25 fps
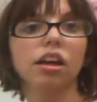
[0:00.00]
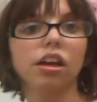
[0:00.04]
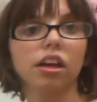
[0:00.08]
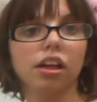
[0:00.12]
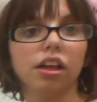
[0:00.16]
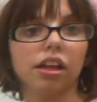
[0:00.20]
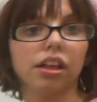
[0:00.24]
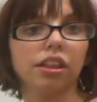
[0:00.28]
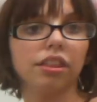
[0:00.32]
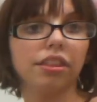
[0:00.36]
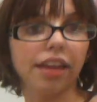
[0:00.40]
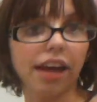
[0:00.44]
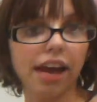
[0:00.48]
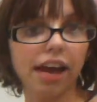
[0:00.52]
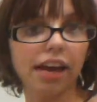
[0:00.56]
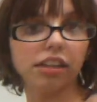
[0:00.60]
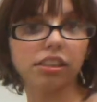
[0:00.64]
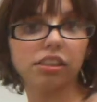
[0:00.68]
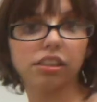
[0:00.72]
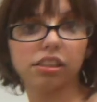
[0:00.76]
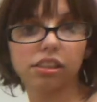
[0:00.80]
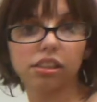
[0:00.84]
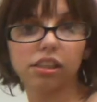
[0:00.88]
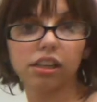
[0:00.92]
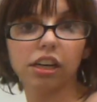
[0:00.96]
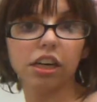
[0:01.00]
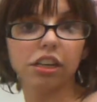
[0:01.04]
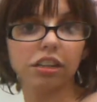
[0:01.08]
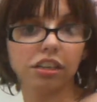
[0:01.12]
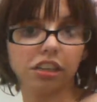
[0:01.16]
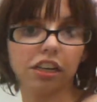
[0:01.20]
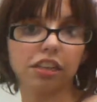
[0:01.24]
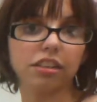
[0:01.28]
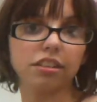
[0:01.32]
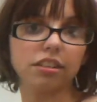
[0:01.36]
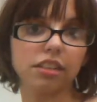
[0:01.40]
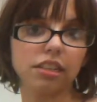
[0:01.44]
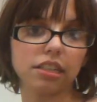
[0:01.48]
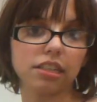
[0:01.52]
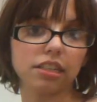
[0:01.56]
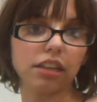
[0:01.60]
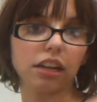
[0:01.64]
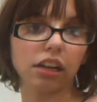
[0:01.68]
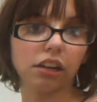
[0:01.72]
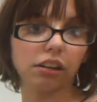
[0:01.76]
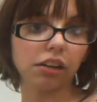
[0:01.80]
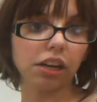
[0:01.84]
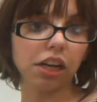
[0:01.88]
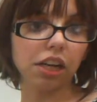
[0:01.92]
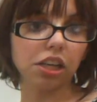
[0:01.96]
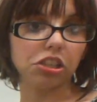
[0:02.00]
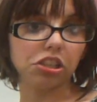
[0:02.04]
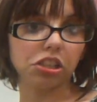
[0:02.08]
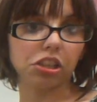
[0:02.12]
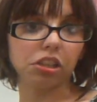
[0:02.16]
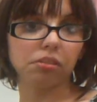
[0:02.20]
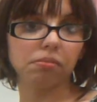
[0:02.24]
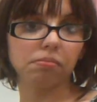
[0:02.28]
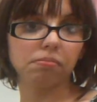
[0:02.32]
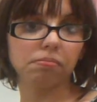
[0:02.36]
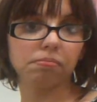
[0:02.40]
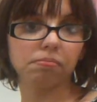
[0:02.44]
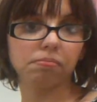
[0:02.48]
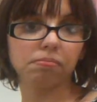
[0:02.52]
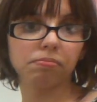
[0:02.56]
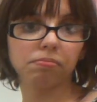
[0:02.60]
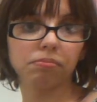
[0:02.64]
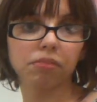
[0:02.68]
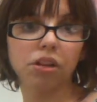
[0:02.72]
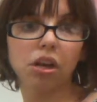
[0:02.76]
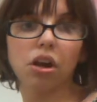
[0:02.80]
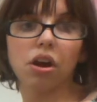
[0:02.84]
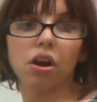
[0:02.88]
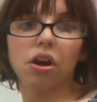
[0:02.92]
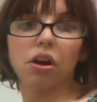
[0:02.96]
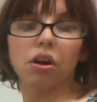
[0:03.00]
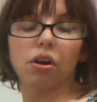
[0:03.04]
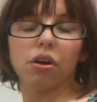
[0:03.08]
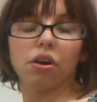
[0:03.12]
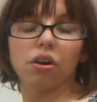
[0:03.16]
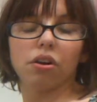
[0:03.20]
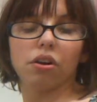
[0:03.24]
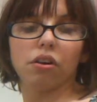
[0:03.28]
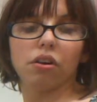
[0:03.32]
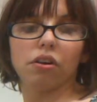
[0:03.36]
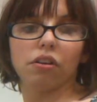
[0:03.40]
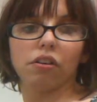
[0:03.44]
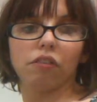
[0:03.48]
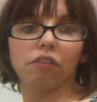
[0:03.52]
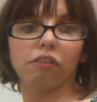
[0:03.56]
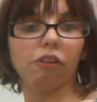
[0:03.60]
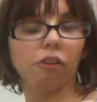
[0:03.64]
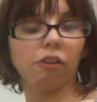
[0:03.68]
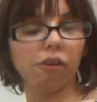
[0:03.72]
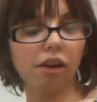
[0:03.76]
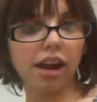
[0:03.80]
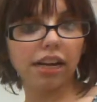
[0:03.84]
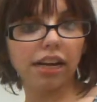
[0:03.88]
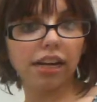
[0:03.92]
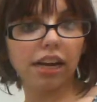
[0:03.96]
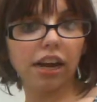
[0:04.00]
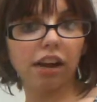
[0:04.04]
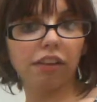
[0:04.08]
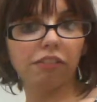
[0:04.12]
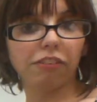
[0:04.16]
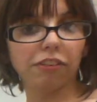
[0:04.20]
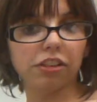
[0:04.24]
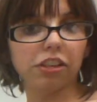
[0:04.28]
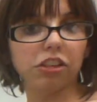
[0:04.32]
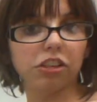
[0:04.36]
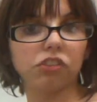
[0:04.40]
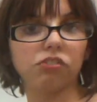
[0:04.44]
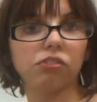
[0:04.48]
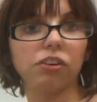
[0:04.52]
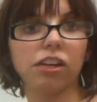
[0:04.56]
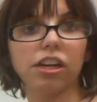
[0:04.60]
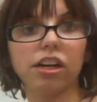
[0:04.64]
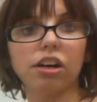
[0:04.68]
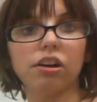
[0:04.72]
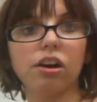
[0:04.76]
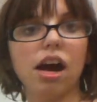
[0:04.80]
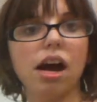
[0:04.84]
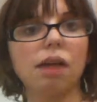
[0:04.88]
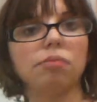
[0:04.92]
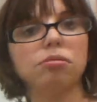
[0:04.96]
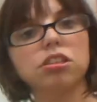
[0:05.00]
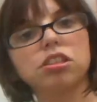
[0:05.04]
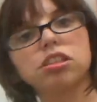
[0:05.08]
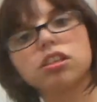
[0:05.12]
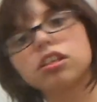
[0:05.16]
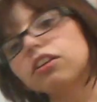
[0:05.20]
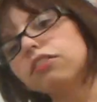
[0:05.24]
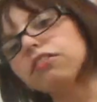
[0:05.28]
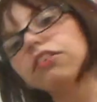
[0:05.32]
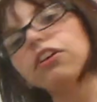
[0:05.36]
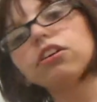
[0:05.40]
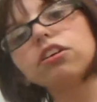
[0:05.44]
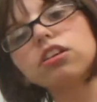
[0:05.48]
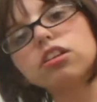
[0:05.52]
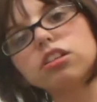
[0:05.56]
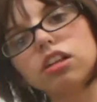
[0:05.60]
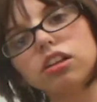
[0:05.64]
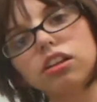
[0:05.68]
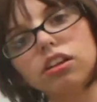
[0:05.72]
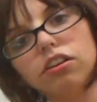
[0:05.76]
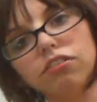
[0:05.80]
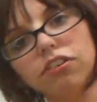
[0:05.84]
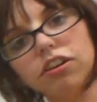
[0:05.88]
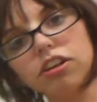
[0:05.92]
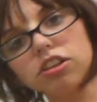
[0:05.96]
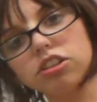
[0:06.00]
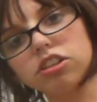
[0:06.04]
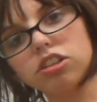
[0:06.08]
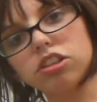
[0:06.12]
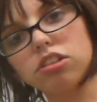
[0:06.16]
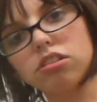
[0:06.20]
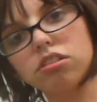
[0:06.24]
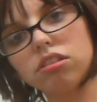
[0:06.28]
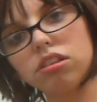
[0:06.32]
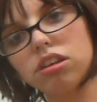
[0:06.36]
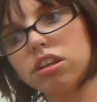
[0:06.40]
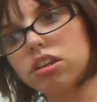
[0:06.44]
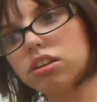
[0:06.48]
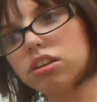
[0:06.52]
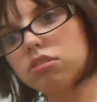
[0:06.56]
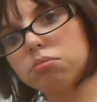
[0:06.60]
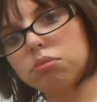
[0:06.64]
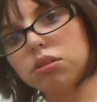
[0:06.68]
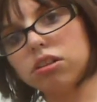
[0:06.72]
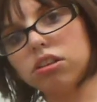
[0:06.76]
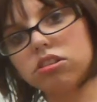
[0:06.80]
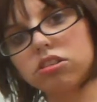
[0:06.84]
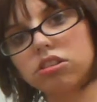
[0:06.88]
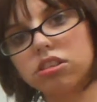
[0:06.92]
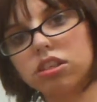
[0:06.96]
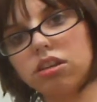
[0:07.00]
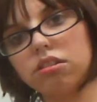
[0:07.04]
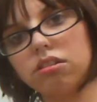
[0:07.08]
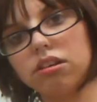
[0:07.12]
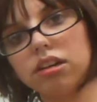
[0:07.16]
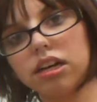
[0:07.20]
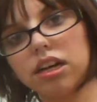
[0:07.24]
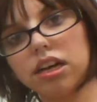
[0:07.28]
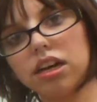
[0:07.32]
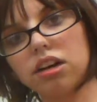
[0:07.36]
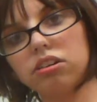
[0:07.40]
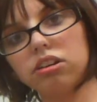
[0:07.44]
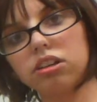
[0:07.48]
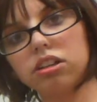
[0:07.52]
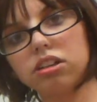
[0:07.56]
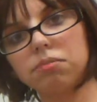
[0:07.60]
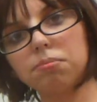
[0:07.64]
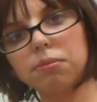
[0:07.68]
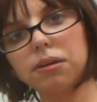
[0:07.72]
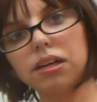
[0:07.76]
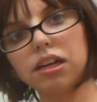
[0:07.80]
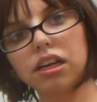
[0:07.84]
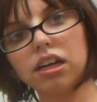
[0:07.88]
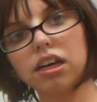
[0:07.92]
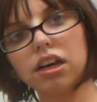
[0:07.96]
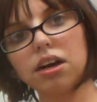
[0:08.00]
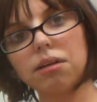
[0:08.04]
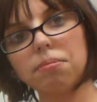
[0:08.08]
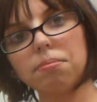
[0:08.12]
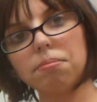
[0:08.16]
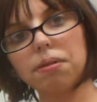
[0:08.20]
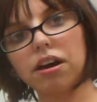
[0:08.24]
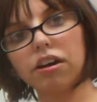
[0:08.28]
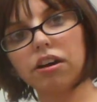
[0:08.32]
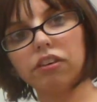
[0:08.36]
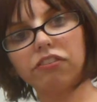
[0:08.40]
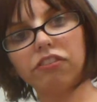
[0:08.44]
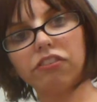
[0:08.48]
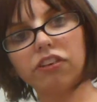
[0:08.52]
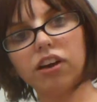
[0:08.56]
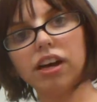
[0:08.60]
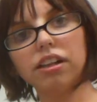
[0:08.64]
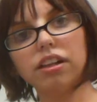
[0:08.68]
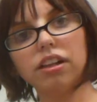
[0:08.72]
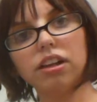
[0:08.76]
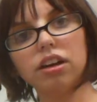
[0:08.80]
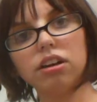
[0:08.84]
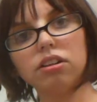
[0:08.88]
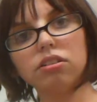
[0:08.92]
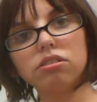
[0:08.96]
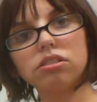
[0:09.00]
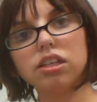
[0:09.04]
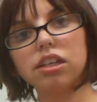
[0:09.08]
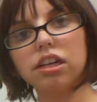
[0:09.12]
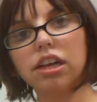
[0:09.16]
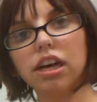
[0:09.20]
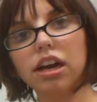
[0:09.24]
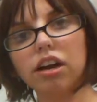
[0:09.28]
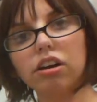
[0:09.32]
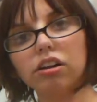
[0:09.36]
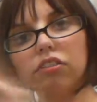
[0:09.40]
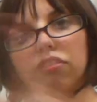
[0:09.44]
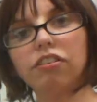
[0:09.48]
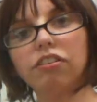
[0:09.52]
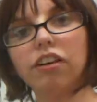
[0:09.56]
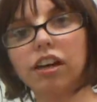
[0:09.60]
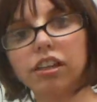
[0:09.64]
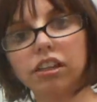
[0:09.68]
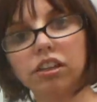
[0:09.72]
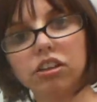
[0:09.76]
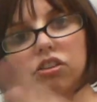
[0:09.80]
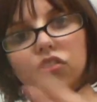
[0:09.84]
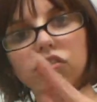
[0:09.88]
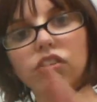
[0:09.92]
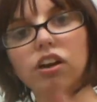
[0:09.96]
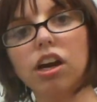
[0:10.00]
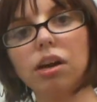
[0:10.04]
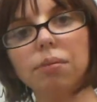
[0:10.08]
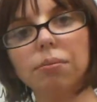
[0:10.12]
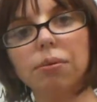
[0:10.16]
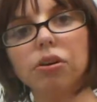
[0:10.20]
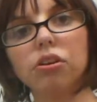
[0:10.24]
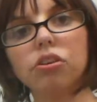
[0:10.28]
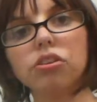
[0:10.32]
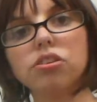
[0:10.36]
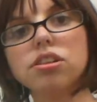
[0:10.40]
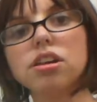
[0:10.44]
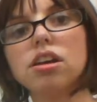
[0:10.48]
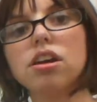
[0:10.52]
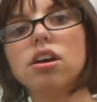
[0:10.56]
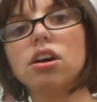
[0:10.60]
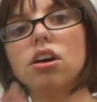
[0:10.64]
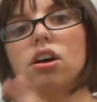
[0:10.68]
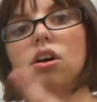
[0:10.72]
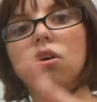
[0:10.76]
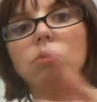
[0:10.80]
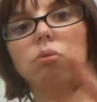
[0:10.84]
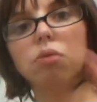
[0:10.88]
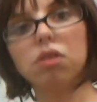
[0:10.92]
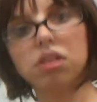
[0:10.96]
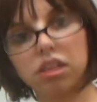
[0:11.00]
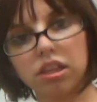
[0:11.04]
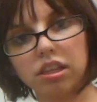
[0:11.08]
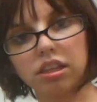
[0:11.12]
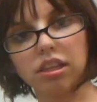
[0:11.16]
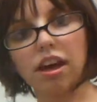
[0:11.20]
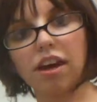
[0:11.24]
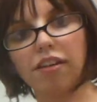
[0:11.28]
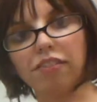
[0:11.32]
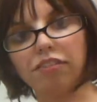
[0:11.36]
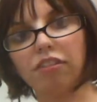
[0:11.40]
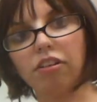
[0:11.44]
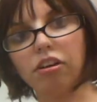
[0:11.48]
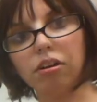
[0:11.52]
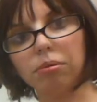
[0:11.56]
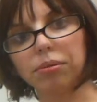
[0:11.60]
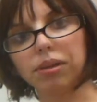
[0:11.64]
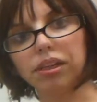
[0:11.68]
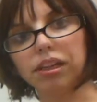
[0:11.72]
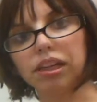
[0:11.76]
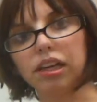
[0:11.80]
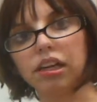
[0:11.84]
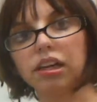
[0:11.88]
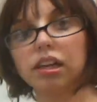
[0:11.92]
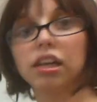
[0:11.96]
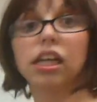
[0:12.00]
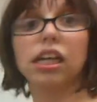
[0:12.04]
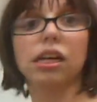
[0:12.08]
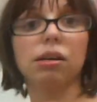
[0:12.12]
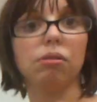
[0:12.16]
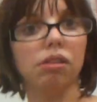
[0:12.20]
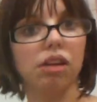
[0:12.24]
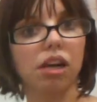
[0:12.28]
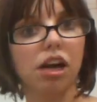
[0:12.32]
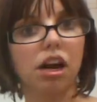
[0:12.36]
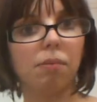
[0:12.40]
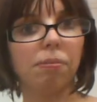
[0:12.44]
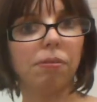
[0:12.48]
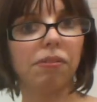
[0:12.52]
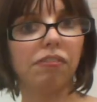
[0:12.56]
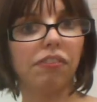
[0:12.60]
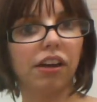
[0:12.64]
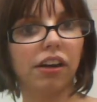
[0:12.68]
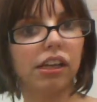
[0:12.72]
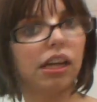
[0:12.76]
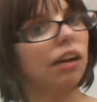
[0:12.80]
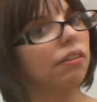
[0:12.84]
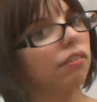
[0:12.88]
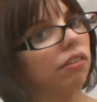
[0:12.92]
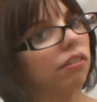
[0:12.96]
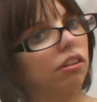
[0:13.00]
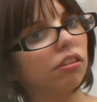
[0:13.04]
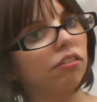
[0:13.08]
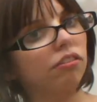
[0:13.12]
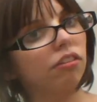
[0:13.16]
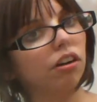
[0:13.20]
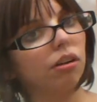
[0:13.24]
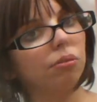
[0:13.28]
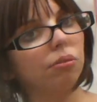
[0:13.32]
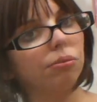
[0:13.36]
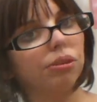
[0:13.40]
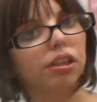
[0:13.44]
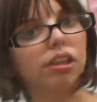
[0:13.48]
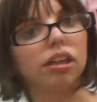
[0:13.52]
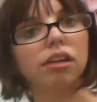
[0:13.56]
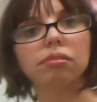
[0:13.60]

That's a change in acceleration. For right now, for this video, I'm just going to focus on the first two things, when you're slowing down and speeding up, how to find those, and how to find those variables within that formula. It would help if I gave you the formula.